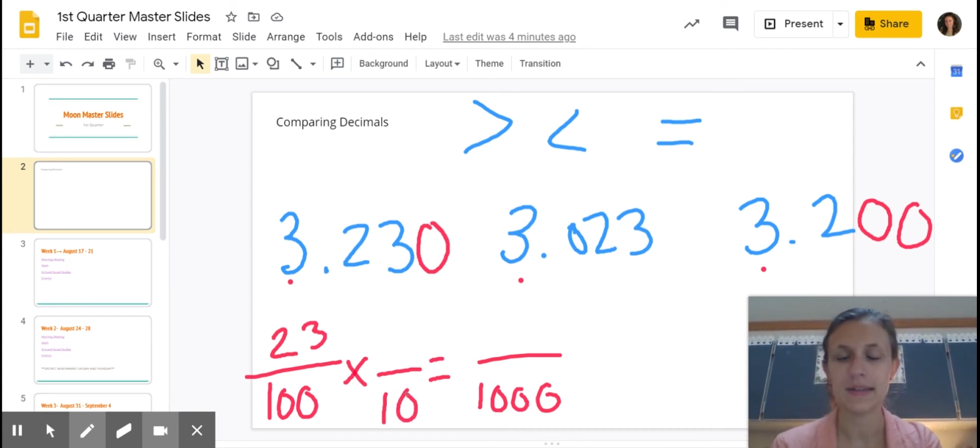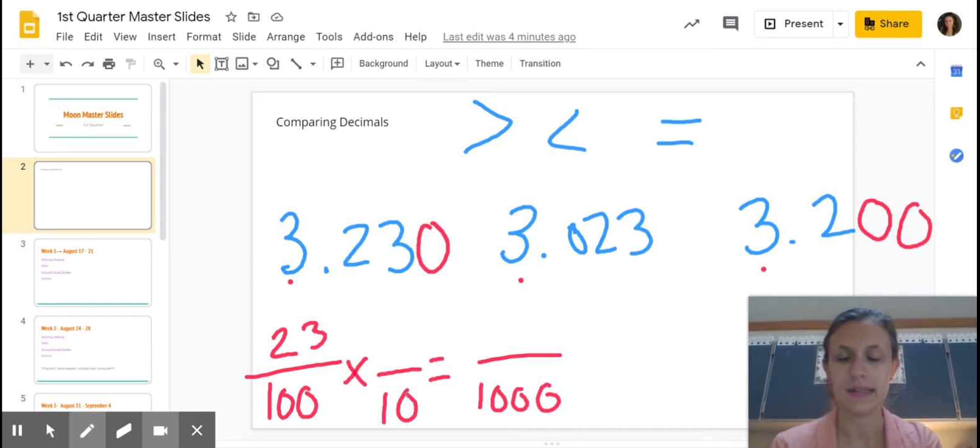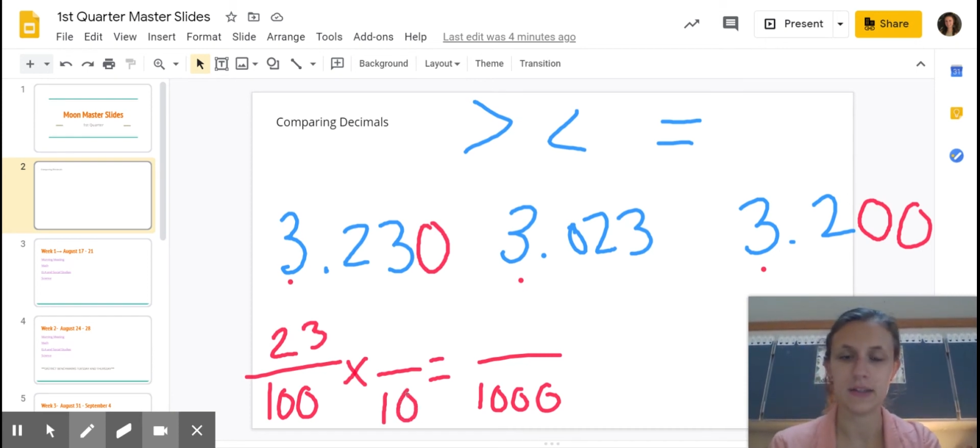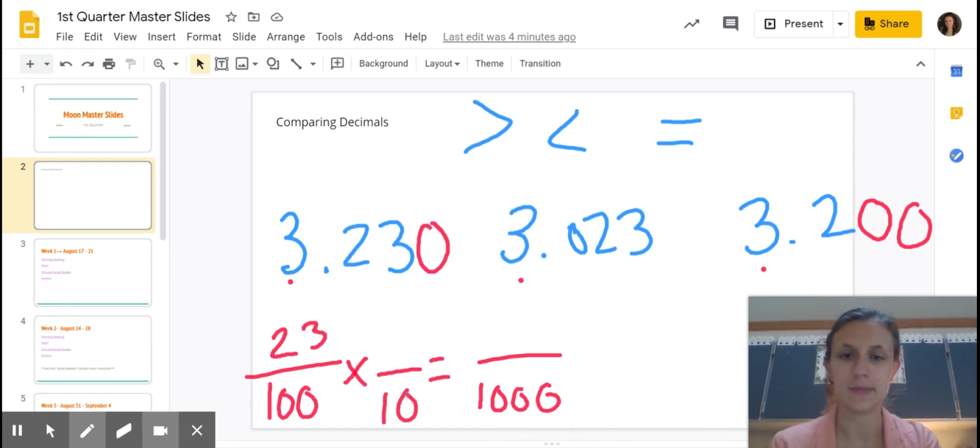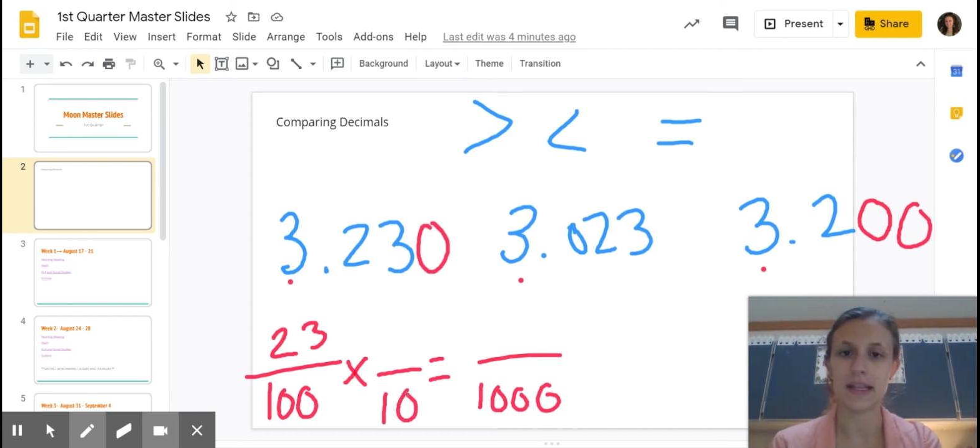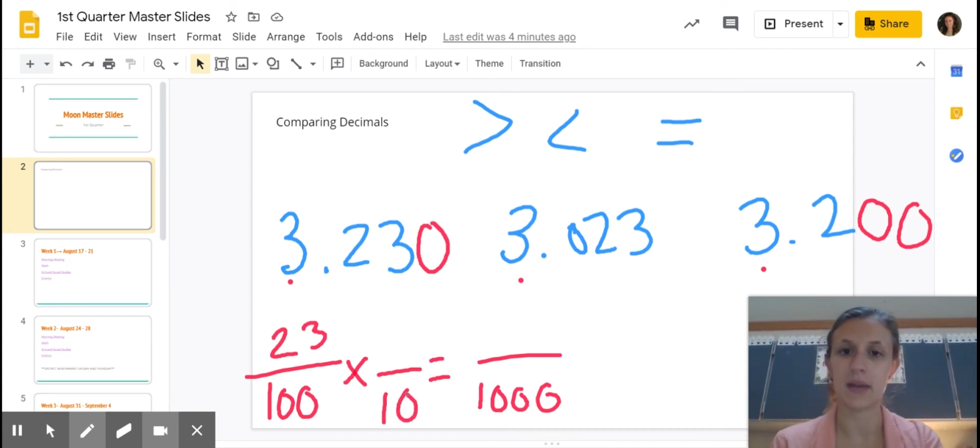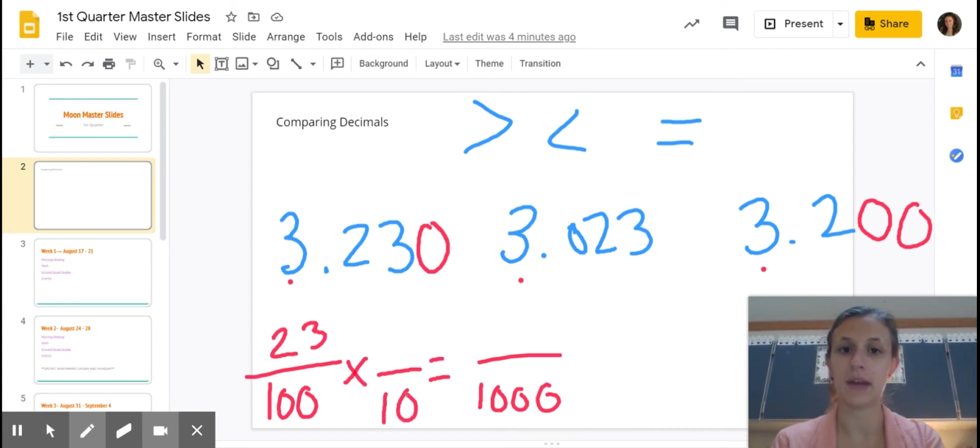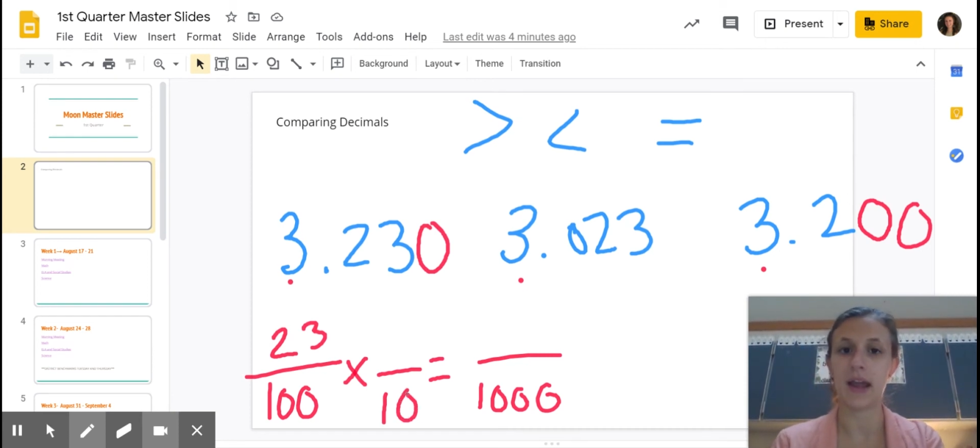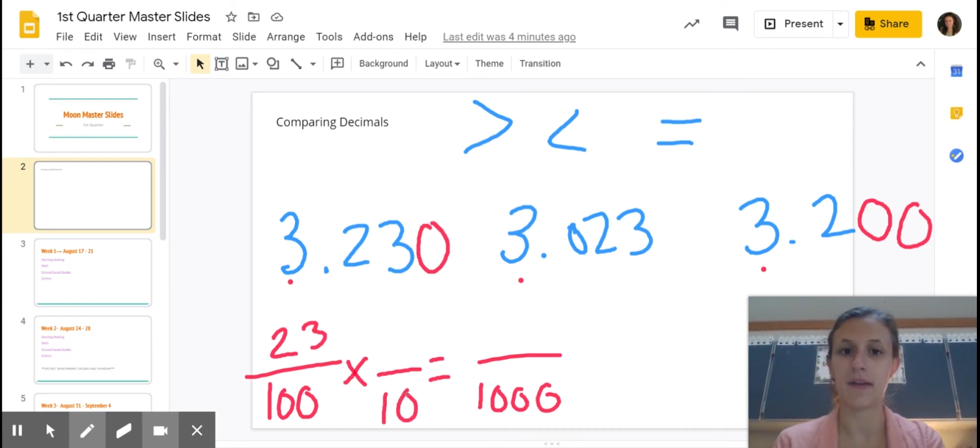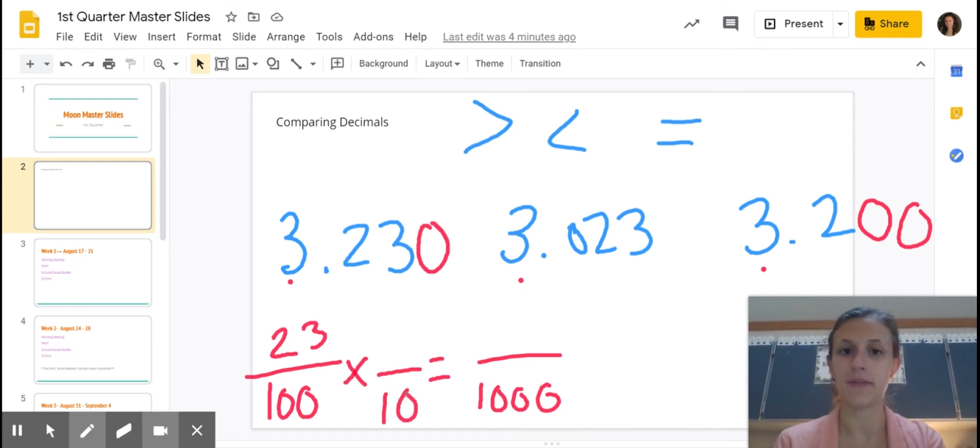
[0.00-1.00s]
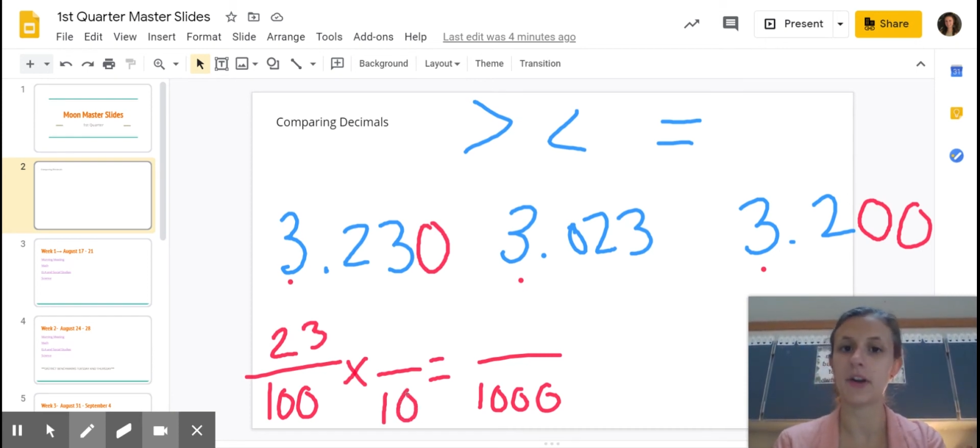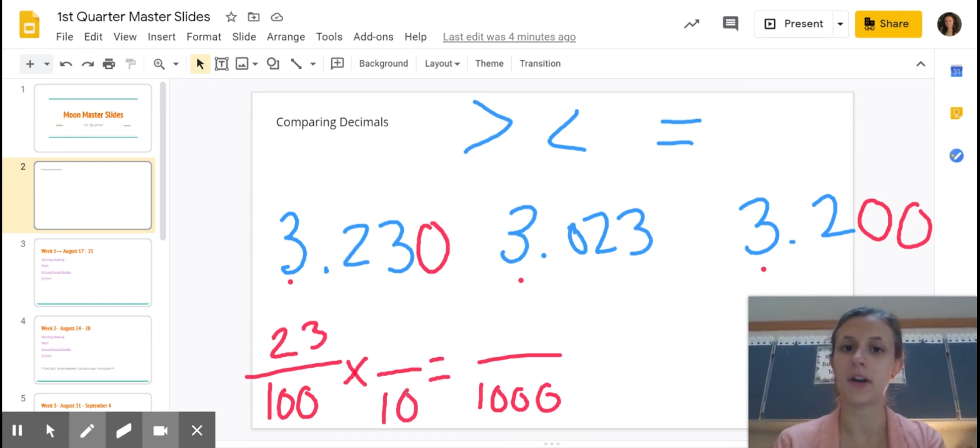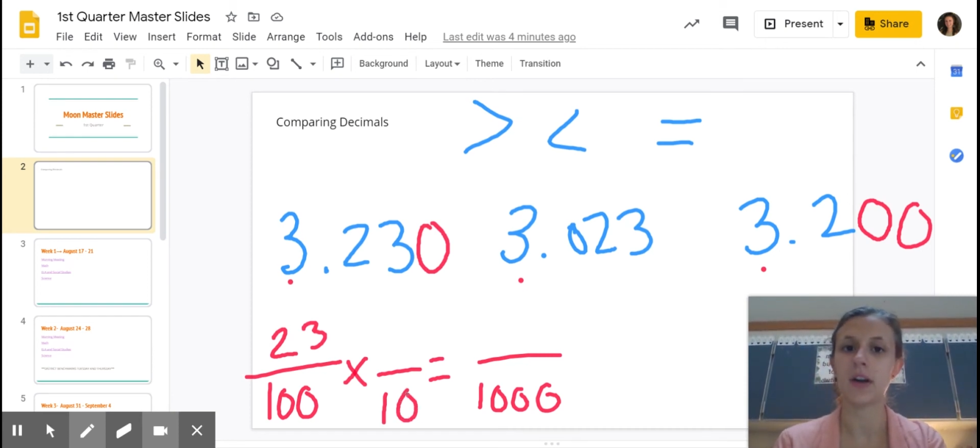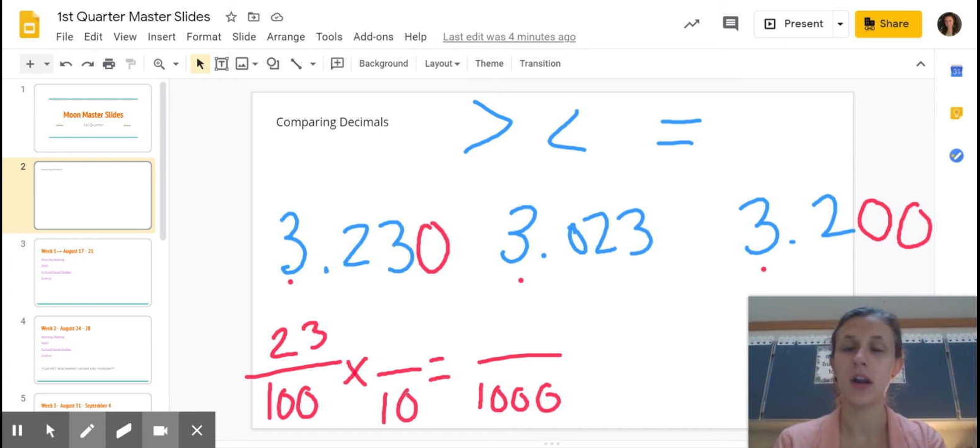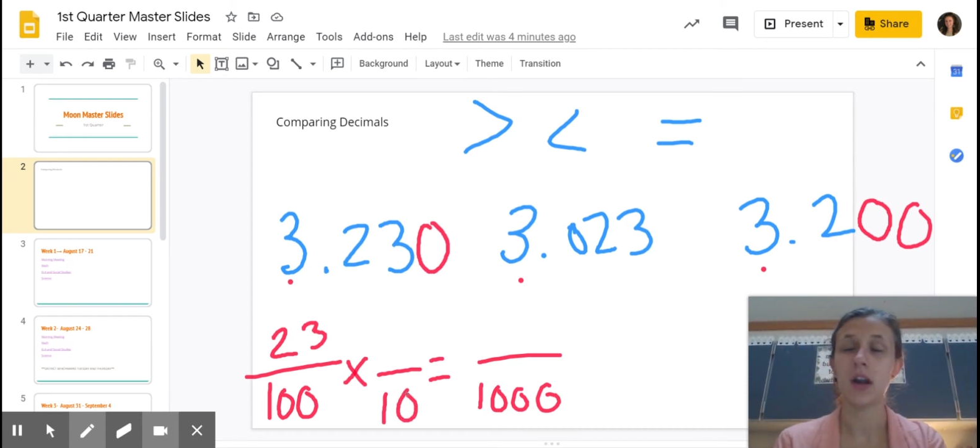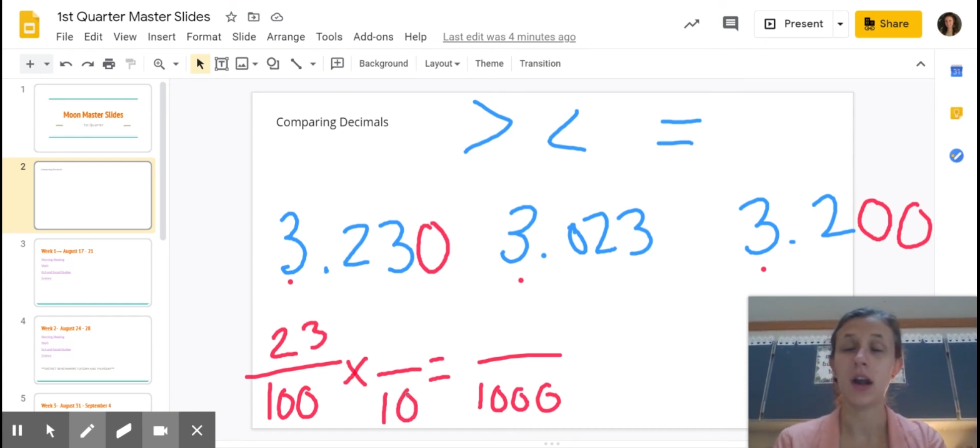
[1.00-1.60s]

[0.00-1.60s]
tells me that whenever